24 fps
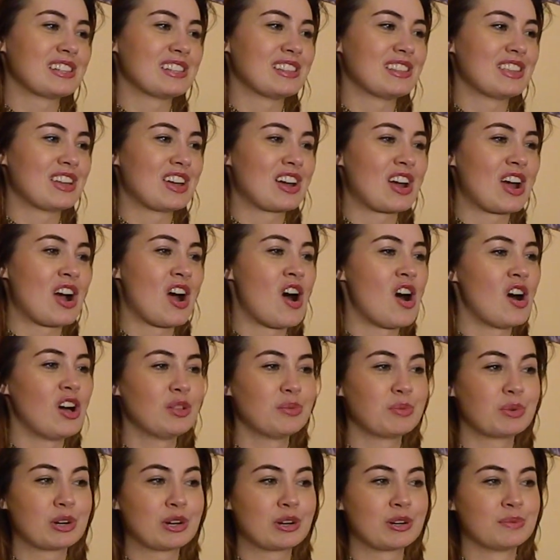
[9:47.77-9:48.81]
and they all
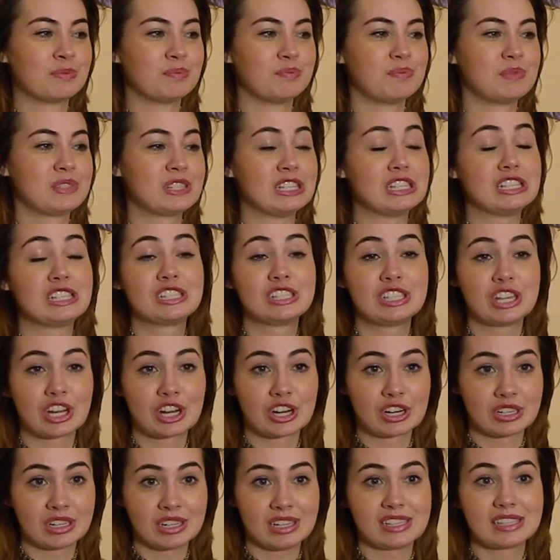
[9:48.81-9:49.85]
were
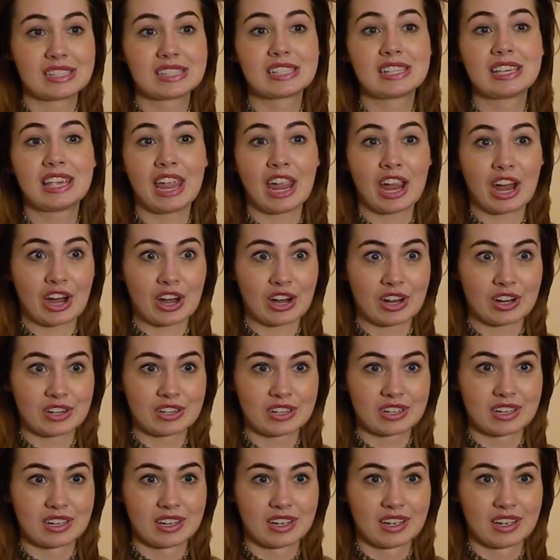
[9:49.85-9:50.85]
sincerely scared.